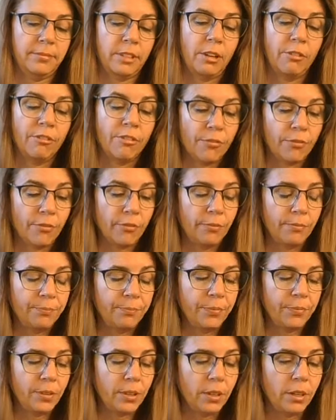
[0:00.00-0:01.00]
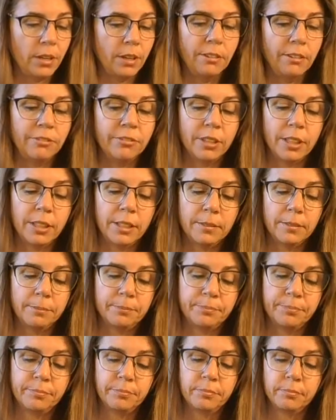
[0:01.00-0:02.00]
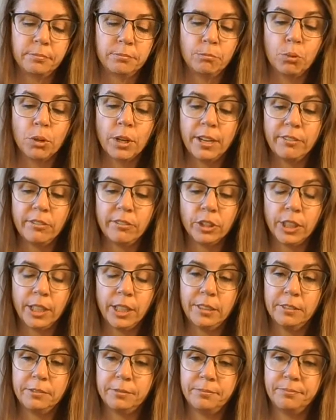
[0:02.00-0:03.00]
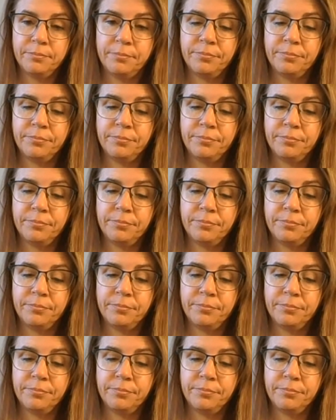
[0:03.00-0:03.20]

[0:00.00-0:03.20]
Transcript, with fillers: of of um, bravery